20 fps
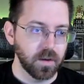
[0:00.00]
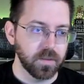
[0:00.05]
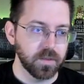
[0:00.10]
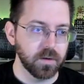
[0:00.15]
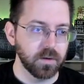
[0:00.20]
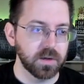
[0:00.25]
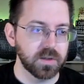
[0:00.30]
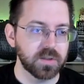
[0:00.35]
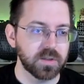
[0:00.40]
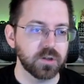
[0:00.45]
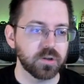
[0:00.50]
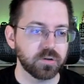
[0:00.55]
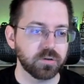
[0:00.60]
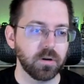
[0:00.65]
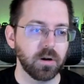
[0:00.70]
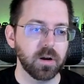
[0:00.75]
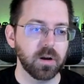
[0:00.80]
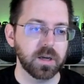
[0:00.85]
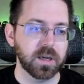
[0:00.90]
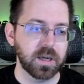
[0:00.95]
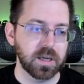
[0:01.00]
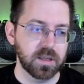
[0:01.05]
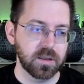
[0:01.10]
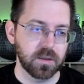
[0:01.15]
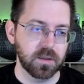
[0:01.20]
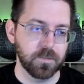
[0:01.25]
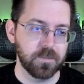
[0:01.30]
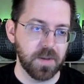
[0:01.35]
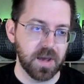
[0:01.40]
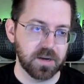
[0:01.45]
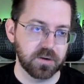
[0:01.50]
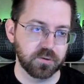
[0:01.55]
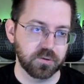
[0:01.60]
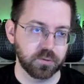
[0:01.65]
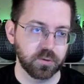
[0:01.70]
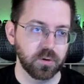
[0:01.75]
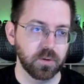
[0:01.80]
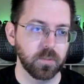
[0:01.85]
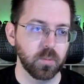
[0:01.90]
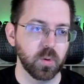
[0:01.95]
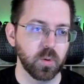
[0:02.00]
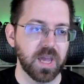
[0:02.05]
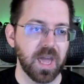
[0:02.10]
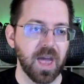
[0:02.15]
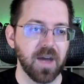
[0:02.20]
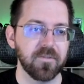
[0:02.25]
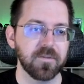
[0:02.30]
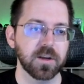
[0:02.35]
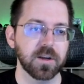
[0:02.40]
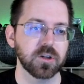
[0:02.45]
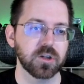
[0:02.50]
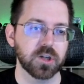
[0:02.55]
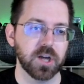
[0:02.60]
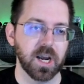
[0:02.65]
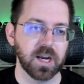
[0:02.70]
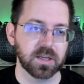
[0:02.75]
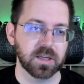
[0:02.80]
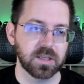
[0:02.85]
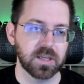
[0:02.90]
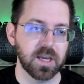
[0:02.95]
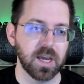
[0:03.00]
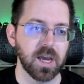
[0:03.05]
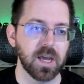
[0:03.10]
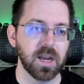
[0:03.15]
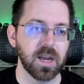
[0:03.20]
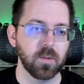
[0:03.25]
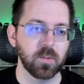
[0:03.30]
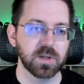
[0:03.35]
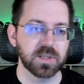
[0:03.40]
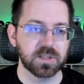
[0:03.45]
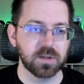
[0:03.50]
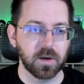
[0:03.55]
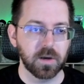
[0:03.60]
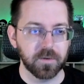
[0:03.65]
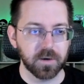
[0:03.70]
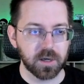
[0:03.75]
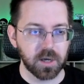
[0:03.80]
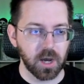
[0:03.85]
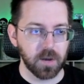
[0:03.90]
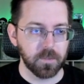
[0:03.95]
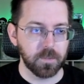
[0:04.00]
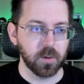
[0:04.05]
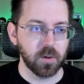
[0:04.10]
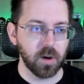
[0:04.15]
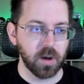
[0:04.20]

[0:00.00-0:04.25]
There is a trunk in the bedroom we haven't checked yet, and we still have a couple